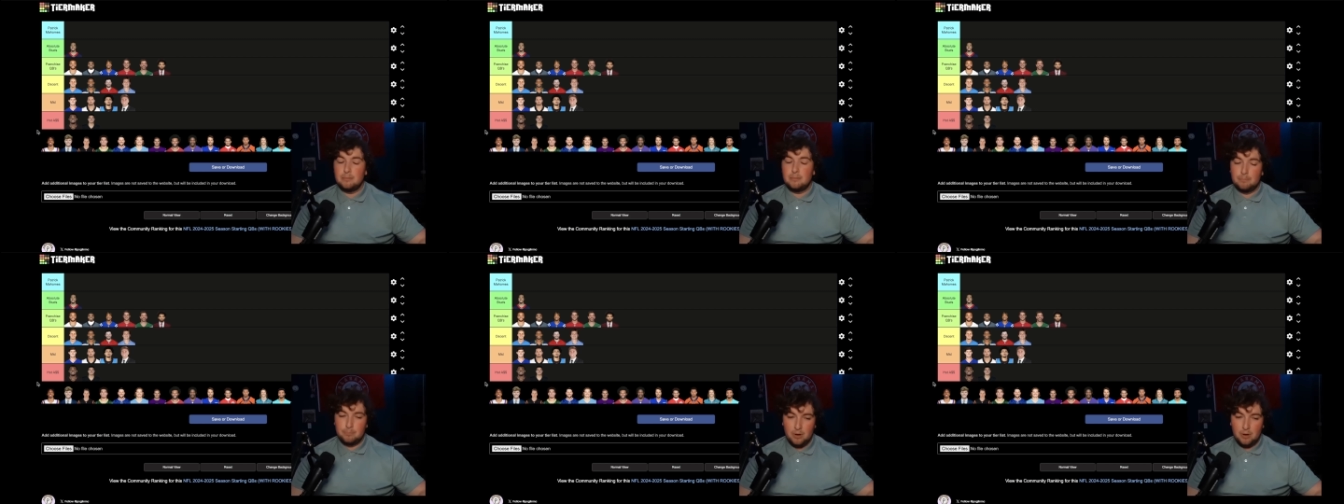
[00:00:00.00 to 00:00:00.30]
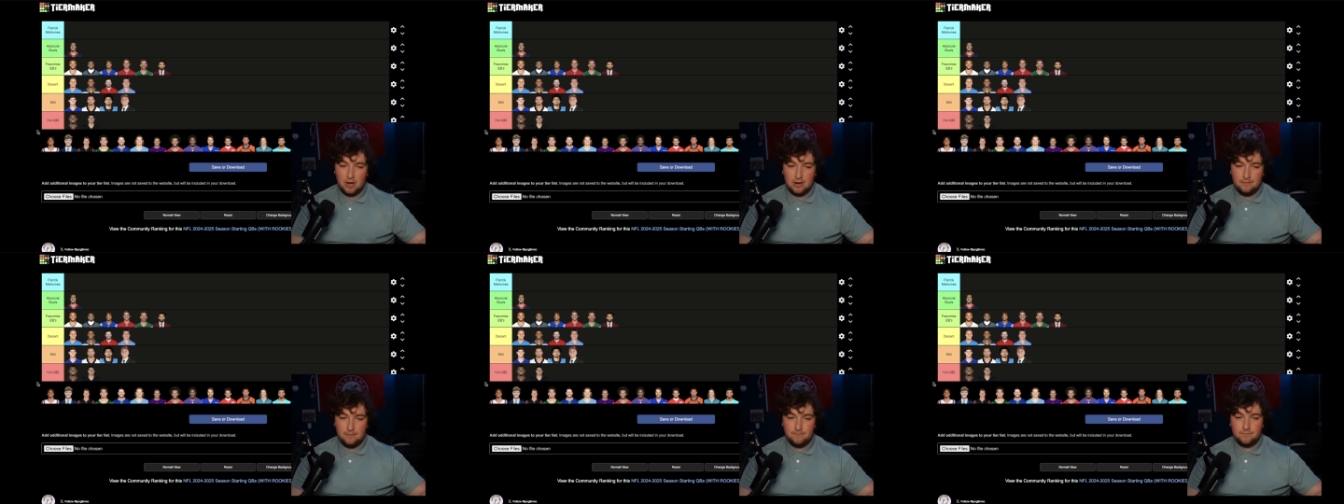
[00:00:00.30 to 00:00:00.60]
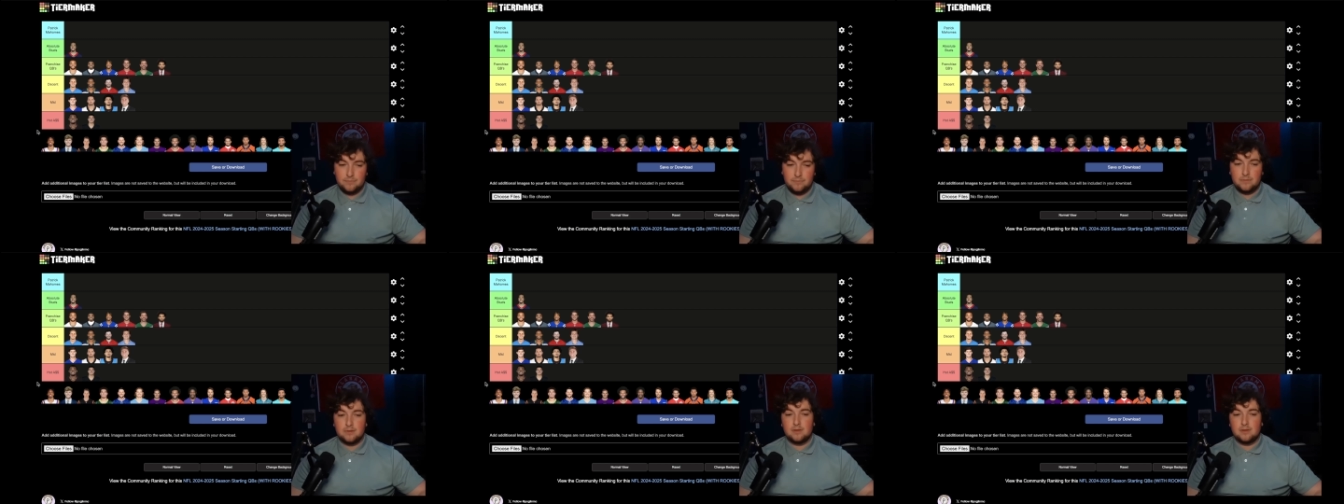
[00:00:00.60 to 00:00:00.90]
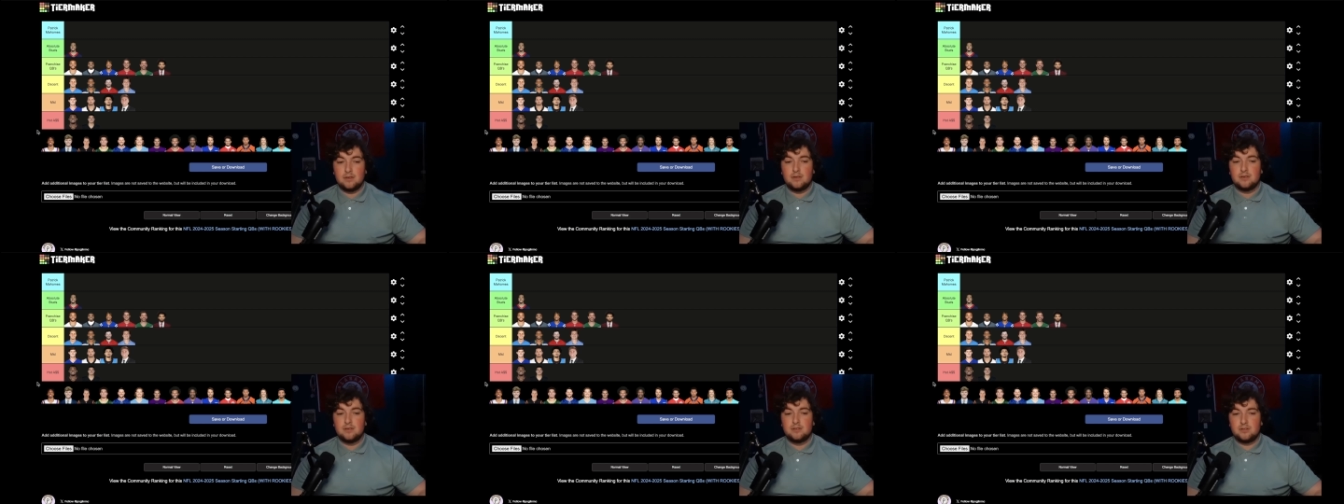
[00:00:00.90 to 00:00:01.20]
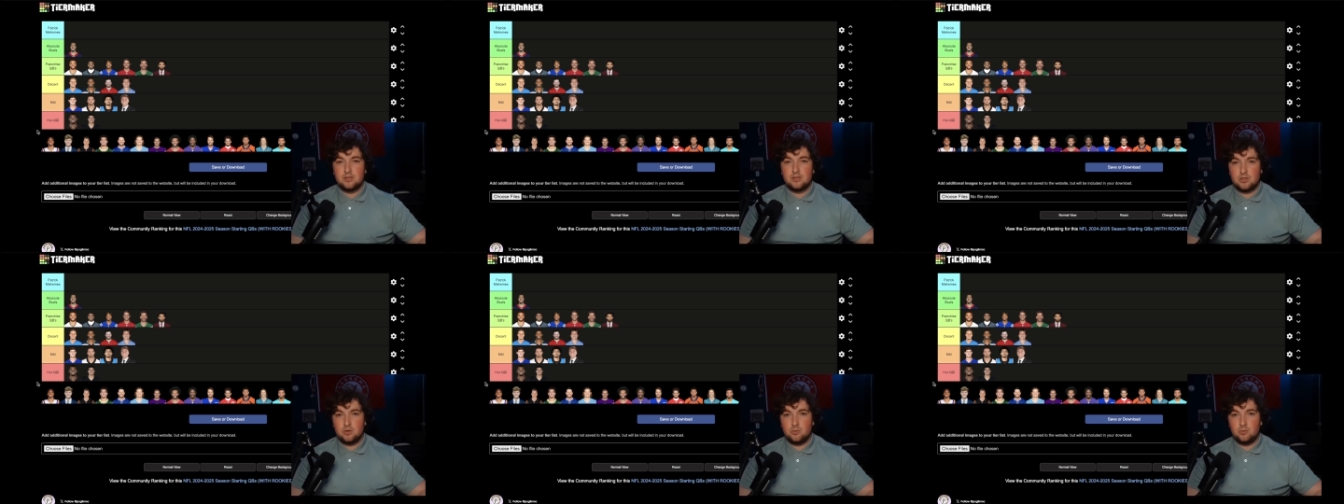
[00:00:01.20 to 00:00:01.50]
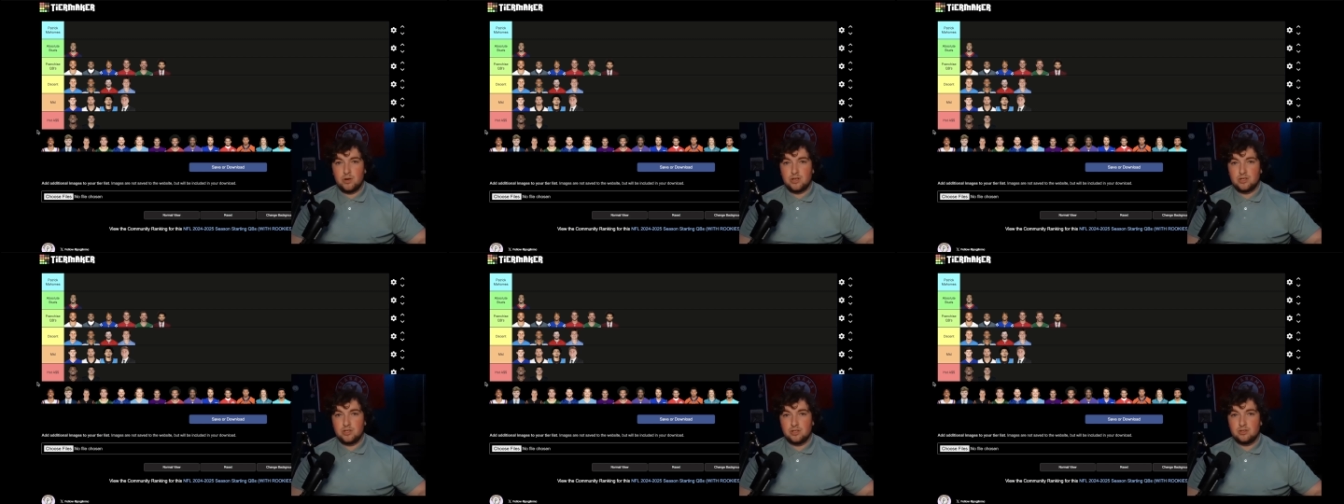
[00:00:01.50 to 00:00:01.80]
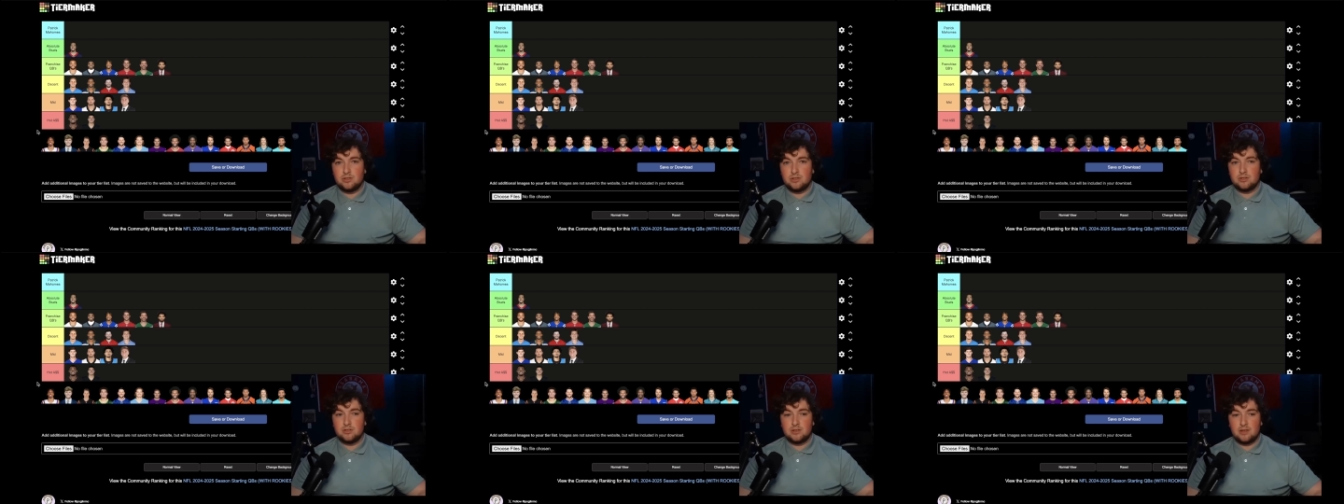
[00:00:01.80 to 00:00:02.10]
But
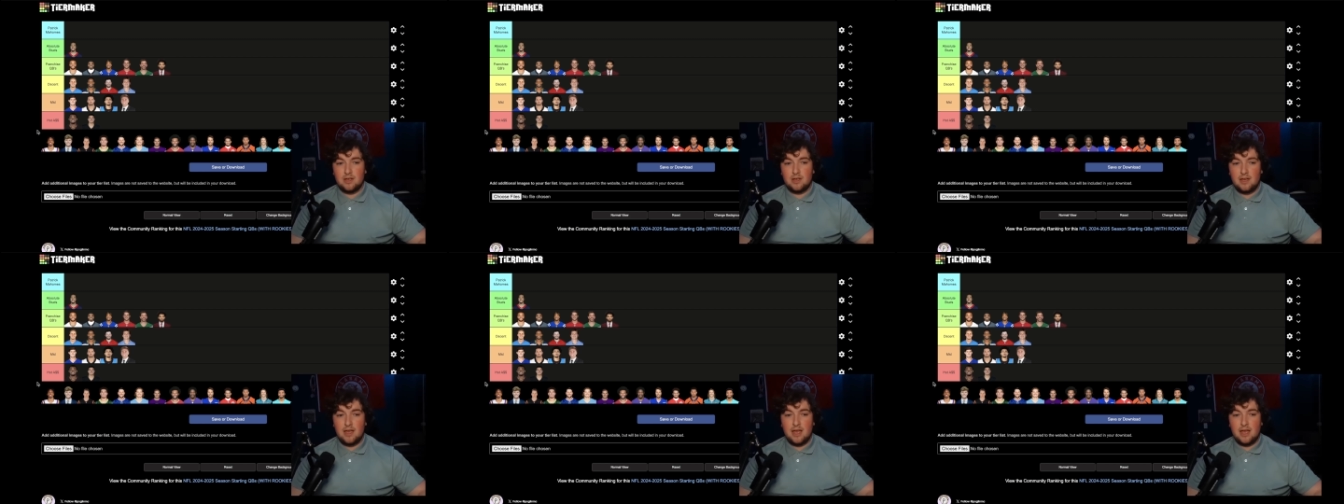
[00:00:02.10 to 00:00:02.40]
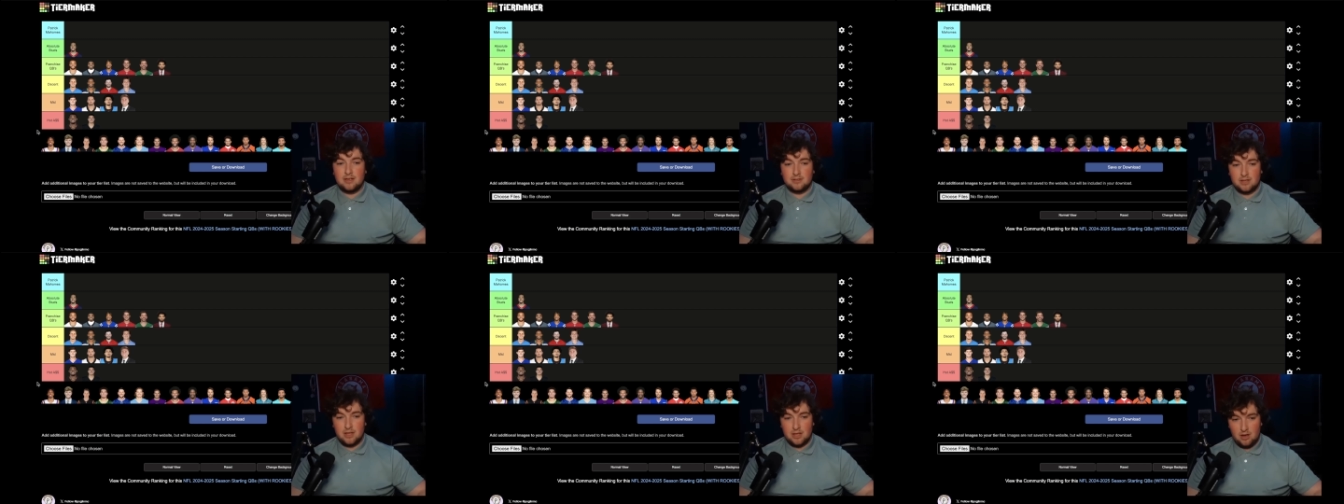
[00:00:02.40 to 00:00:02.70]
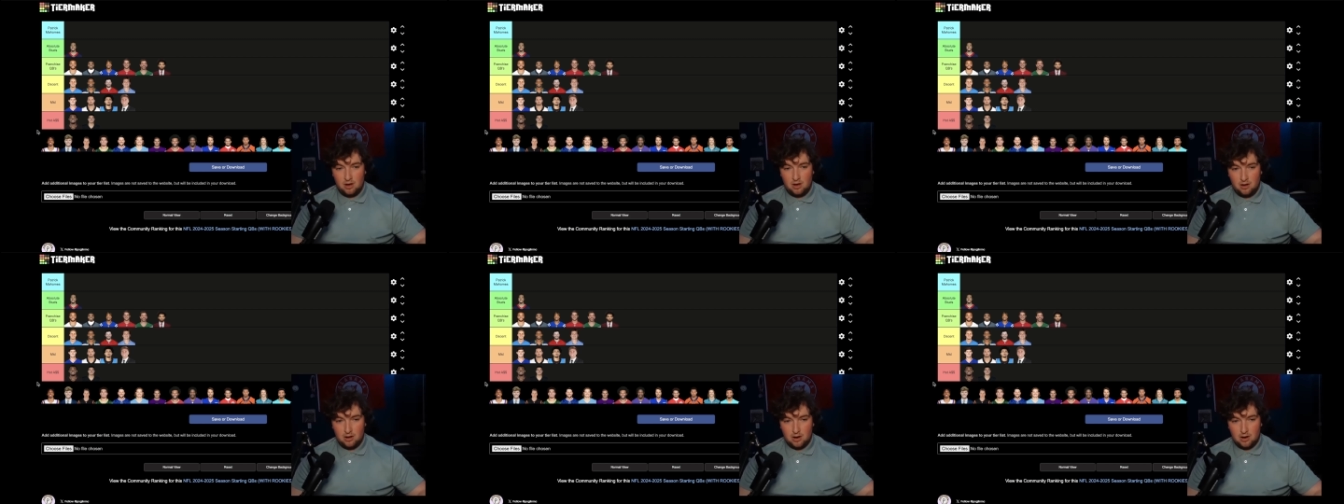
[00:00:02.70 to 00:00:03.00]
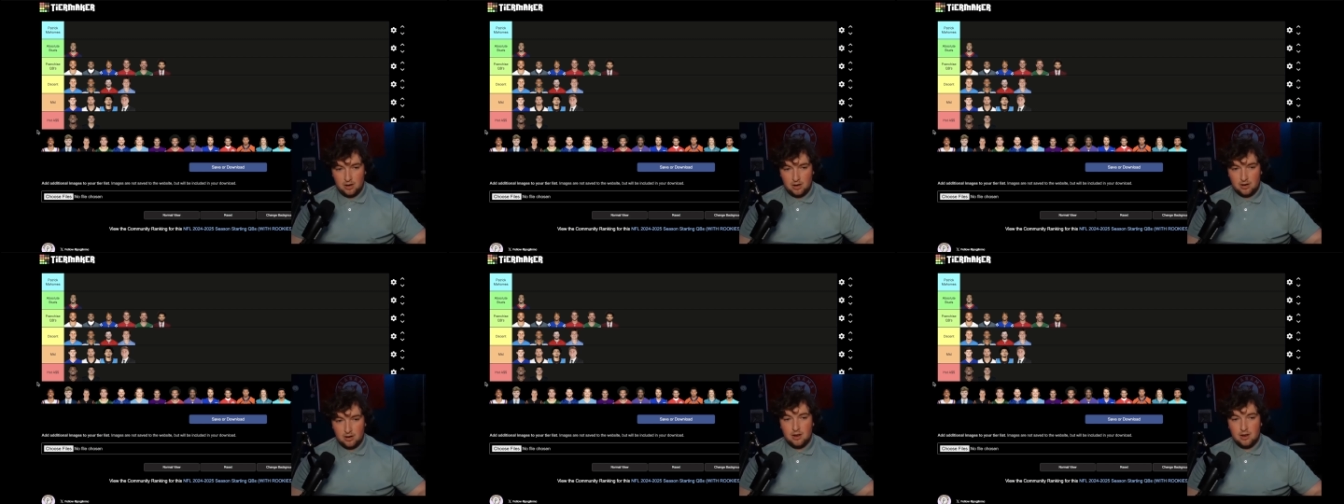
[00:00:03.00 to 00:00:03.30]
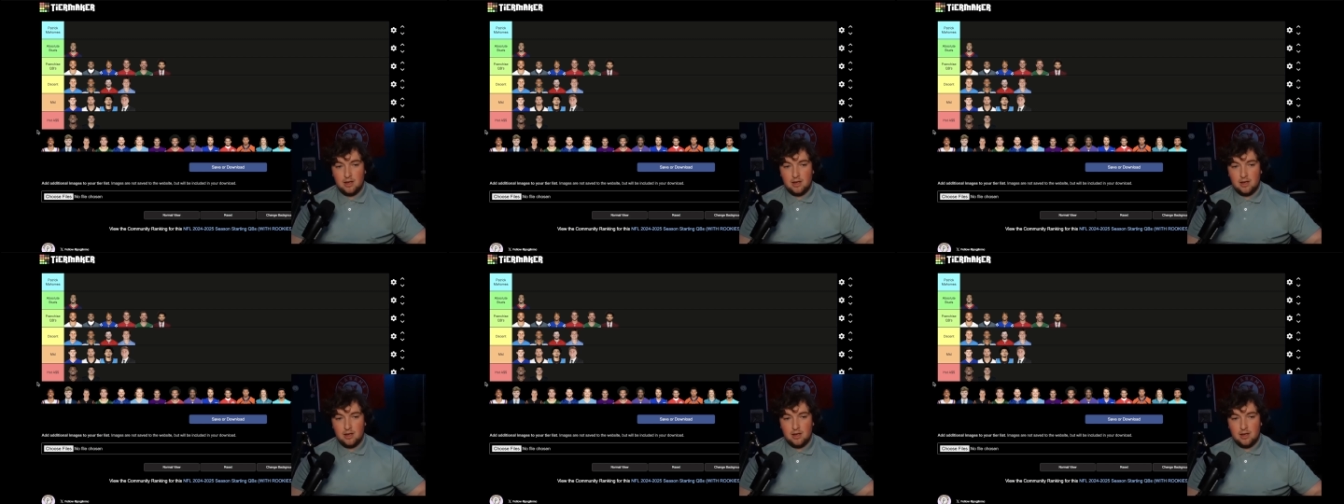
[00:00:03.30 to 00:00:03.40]
situations as they are,